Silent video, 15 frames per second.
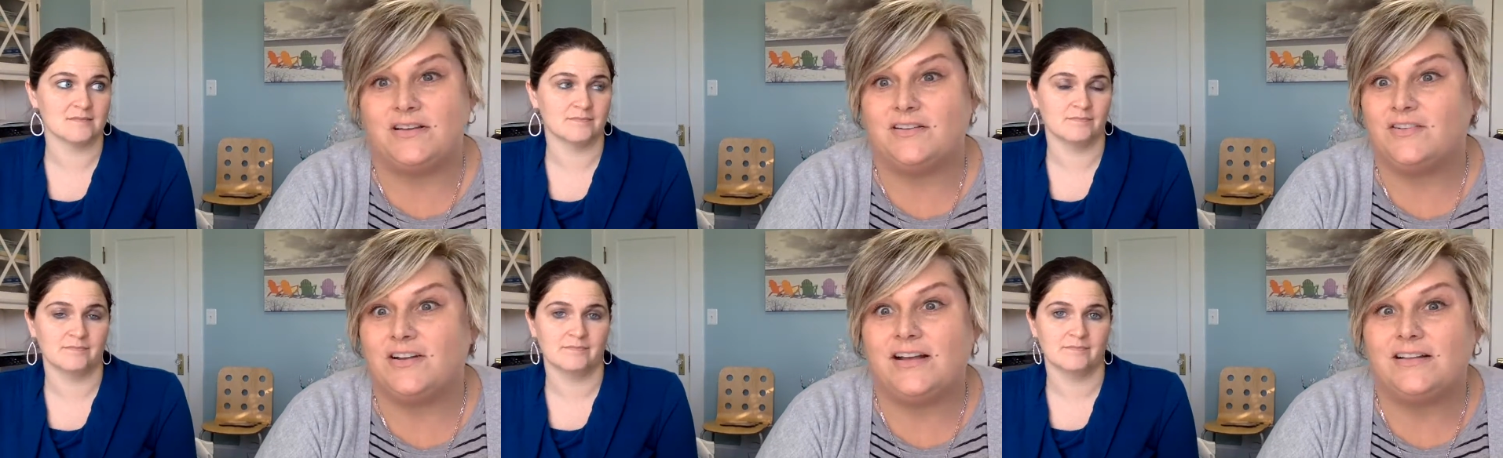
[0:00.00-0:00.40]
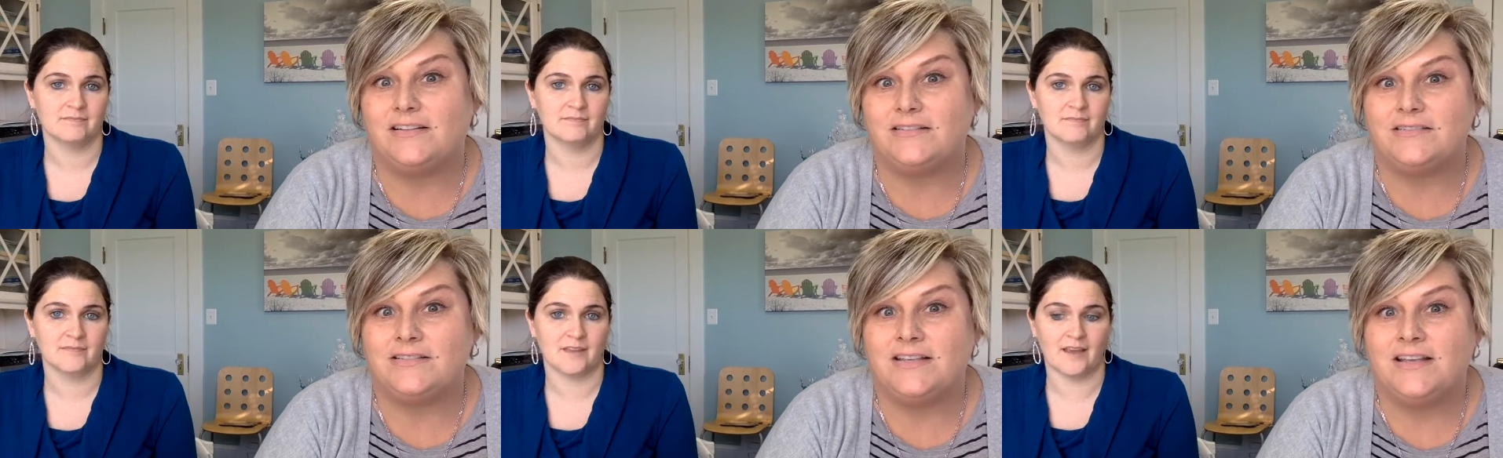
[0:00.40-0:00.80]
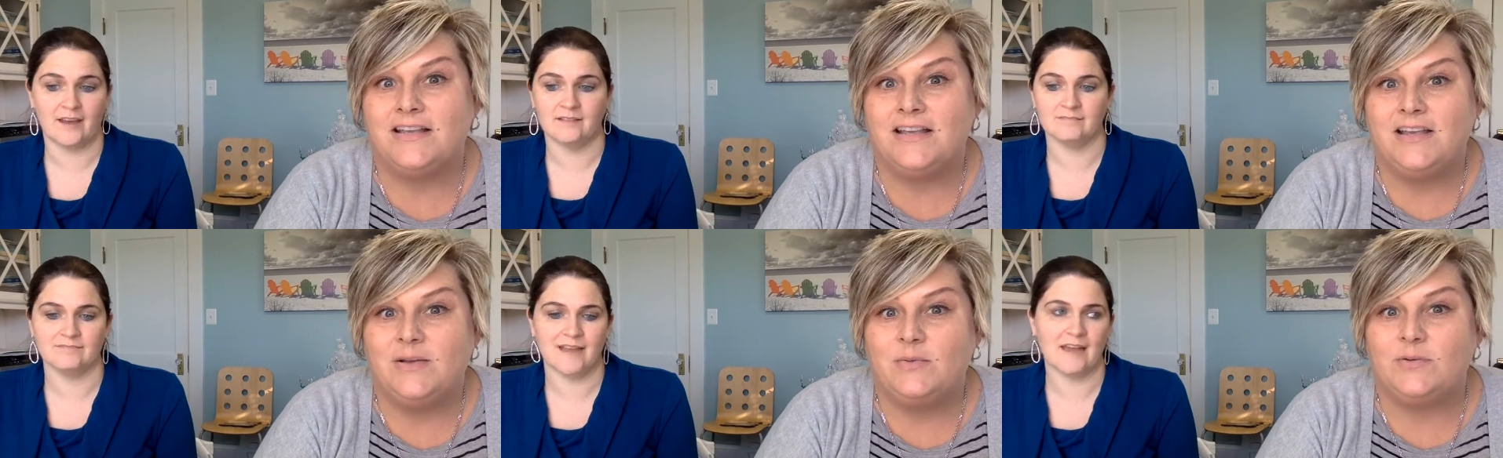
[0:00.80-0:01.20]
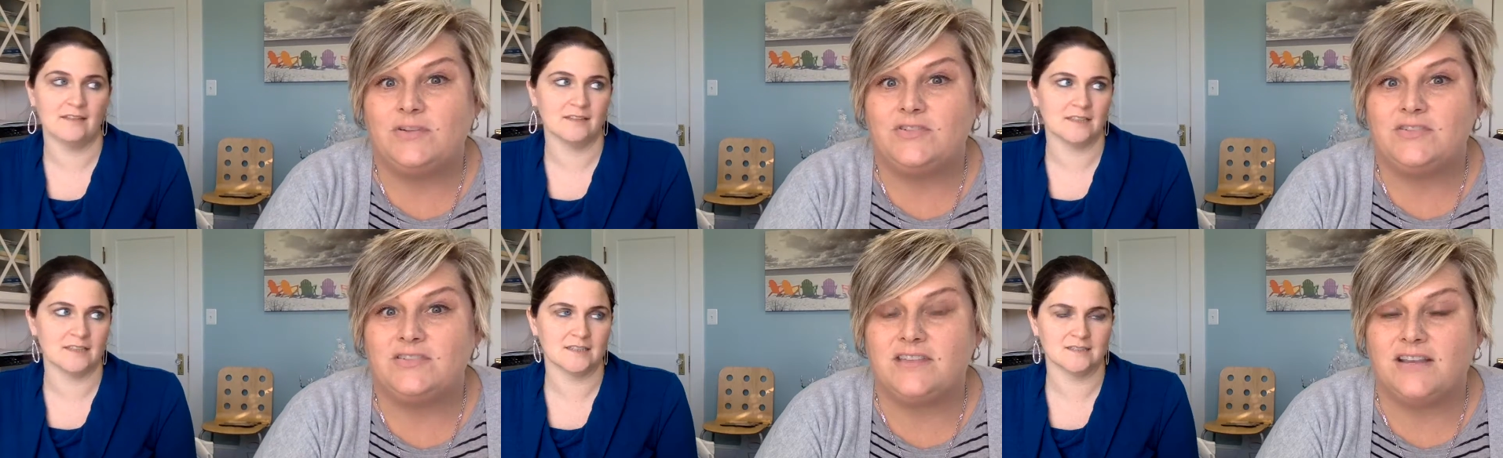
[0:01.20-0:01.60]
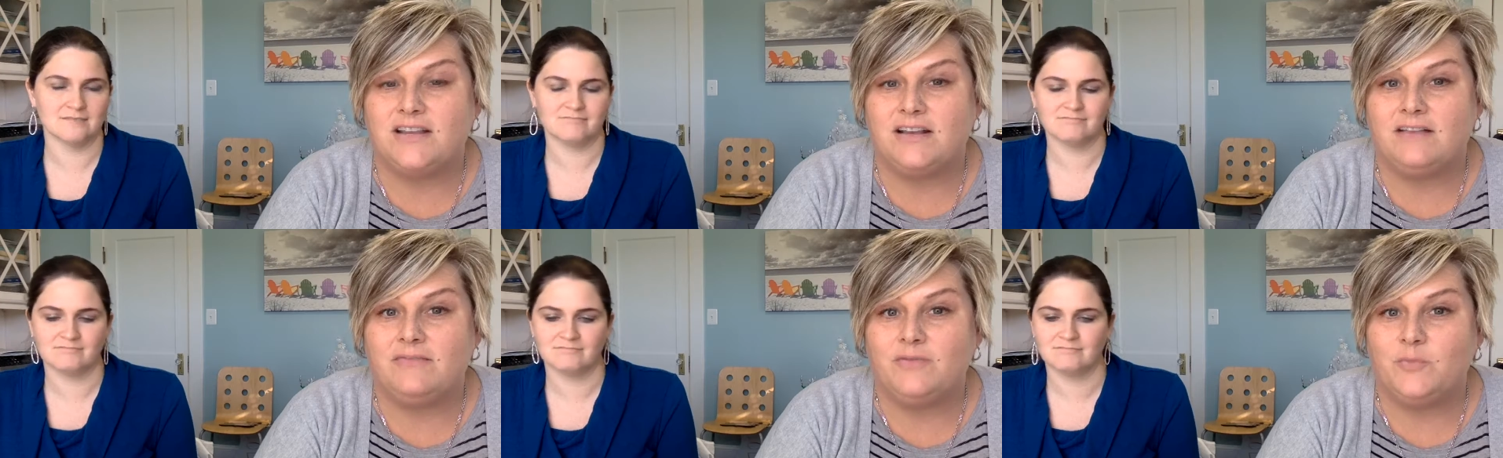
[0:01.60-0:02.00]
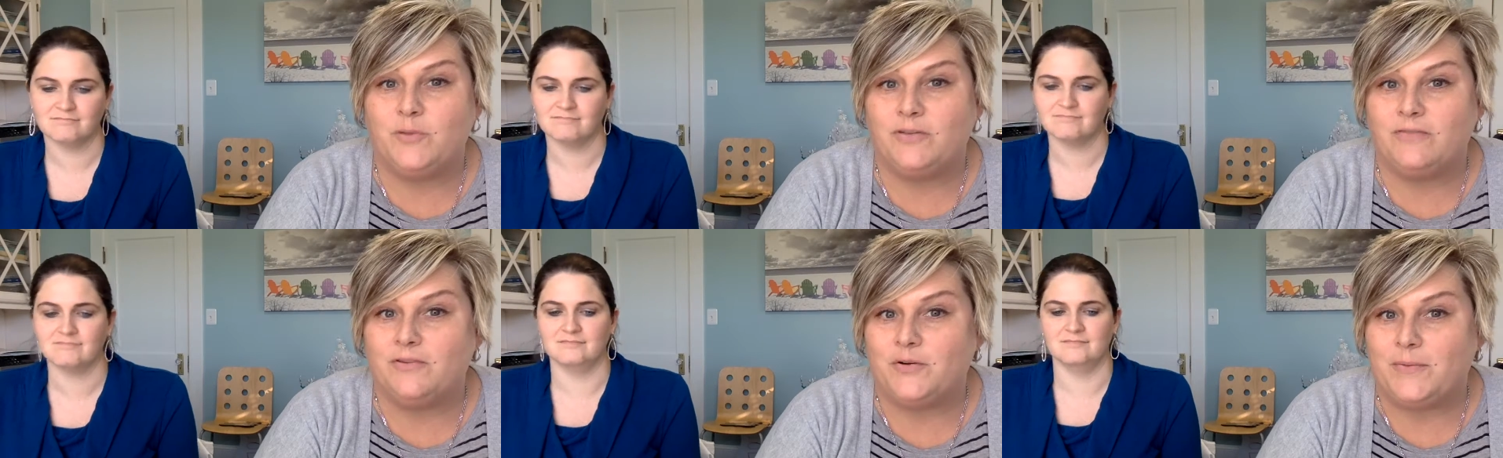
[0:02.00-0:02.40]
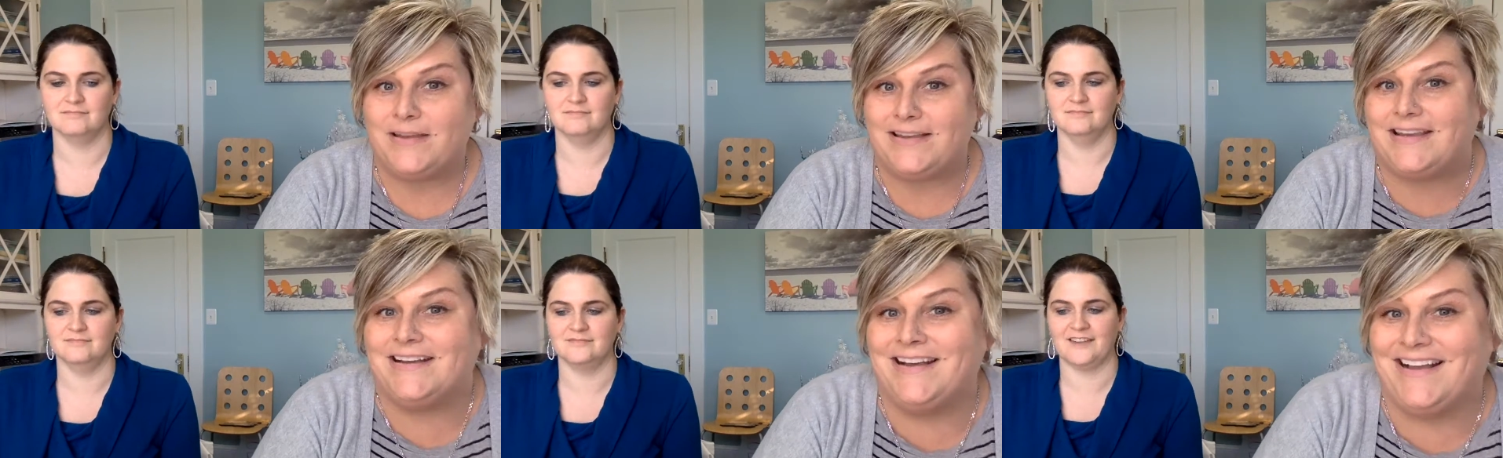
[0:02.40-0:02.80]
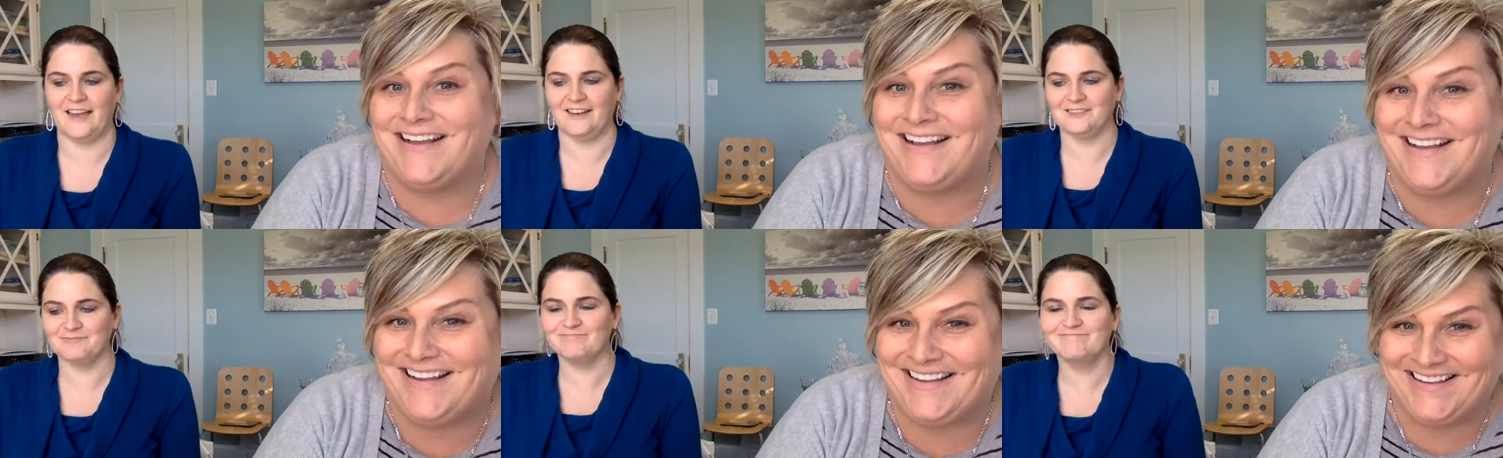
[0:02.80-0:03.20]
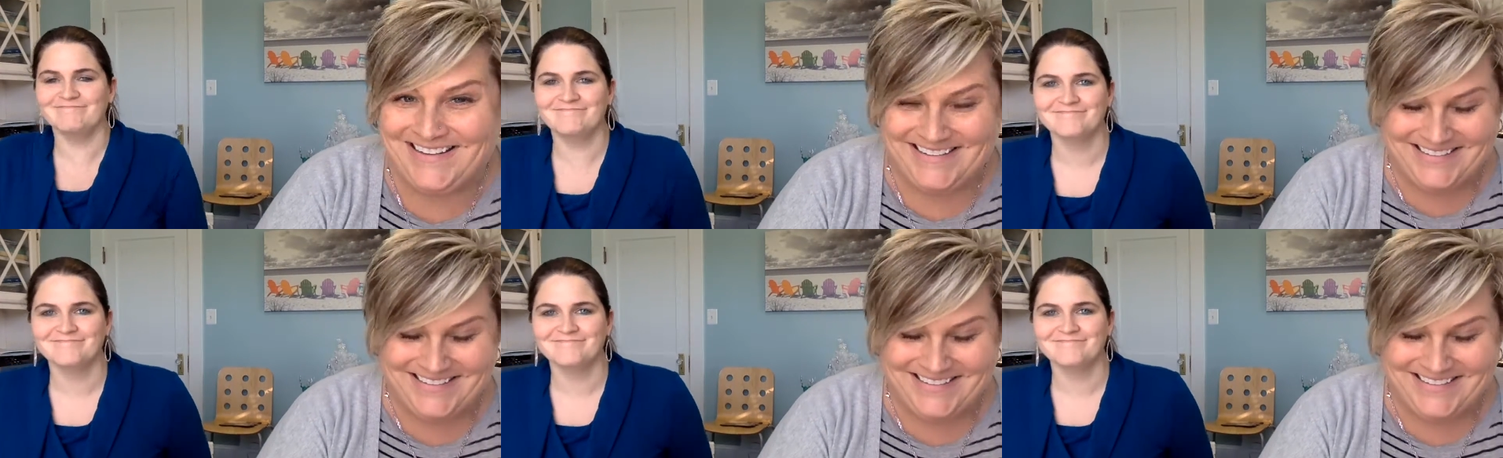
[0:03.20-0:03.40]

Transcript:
Speaker 1: a hundred dollars. Yeah, which is like a food bill for a week. Yeah.